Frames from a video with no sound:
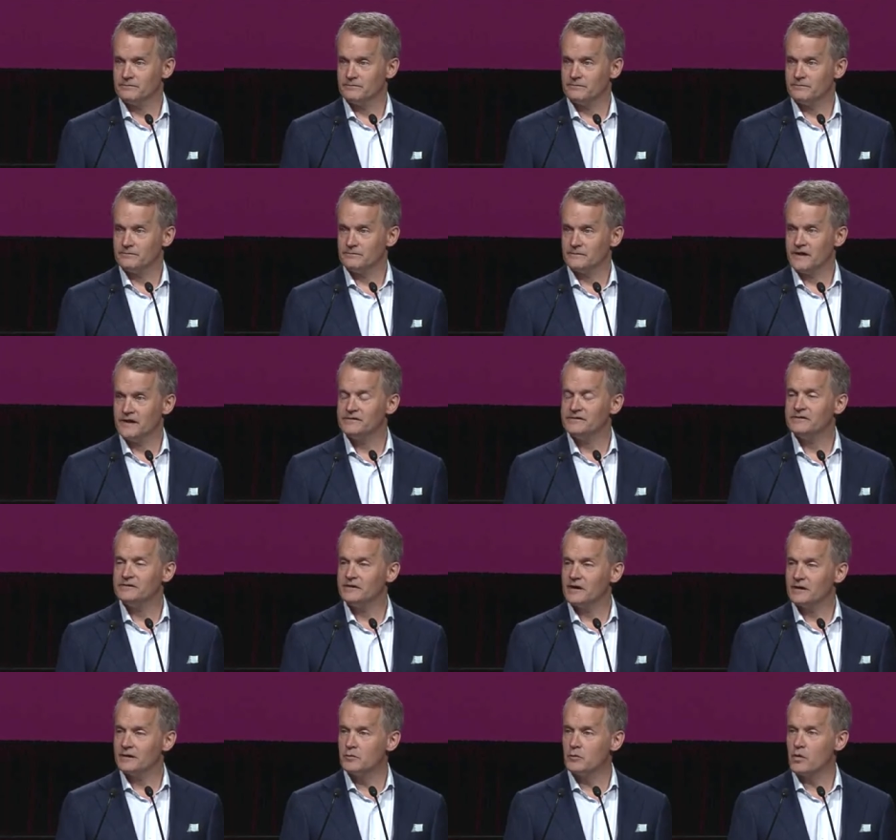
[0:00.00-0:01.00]

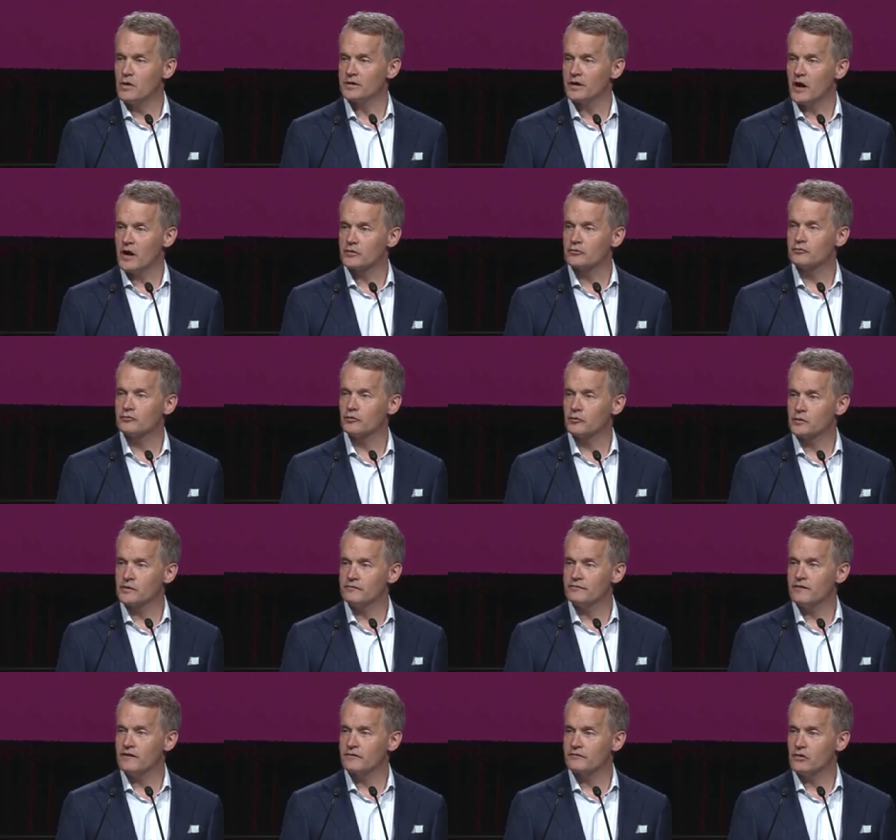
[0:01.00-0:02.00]
1891,
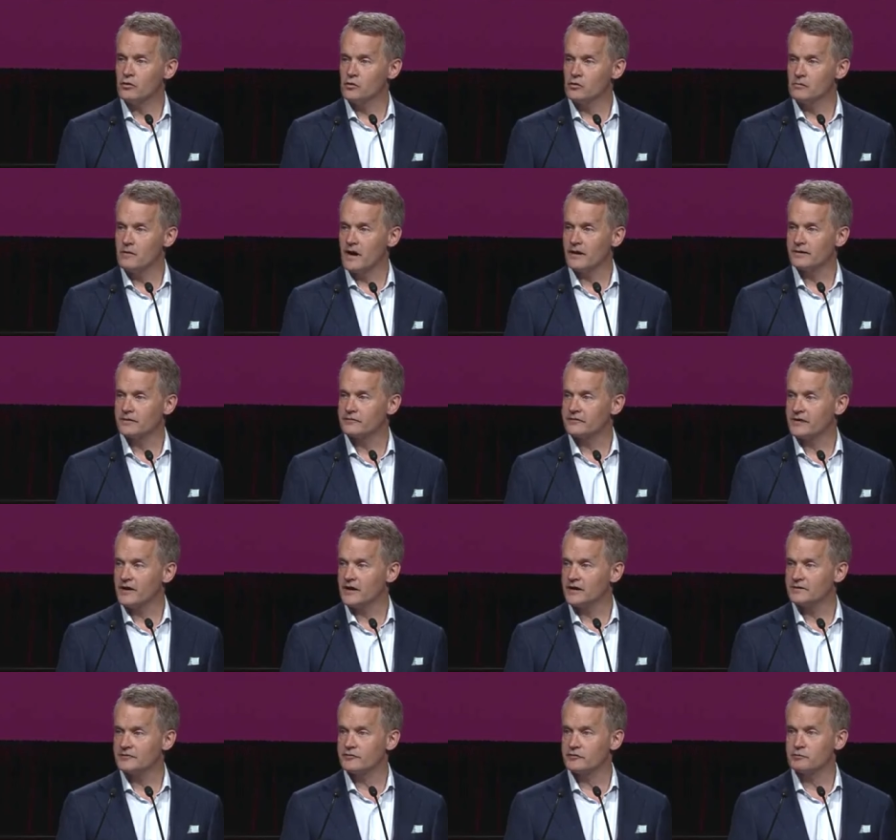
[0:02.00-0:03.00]
125 coal miners died
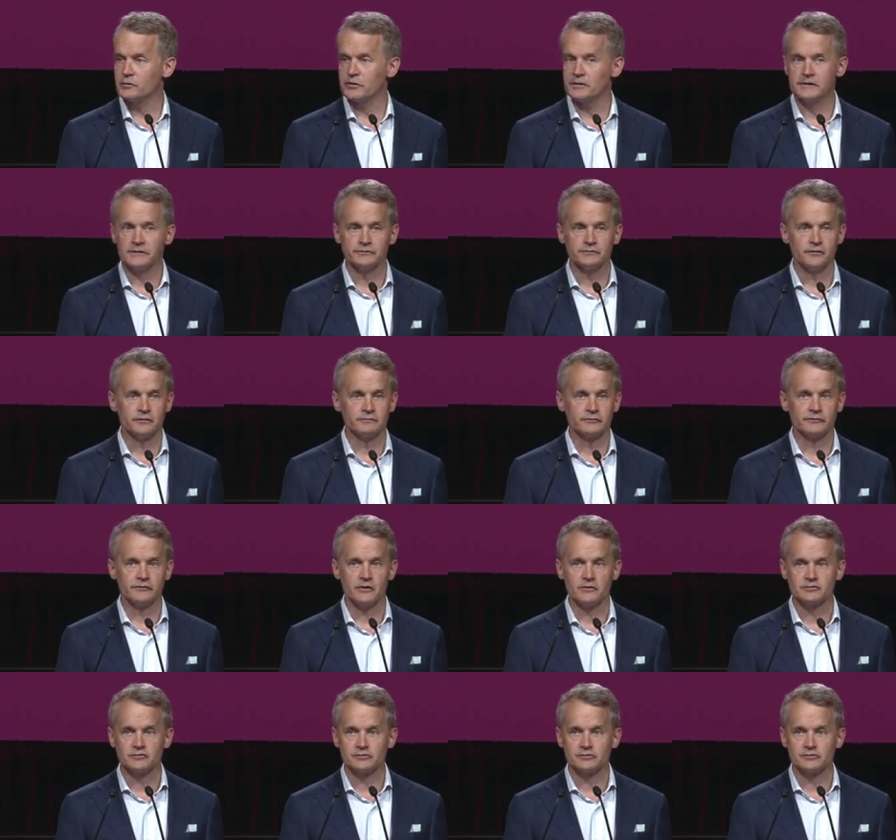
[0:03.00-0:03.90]
in Spring Hill, Nova Scotia.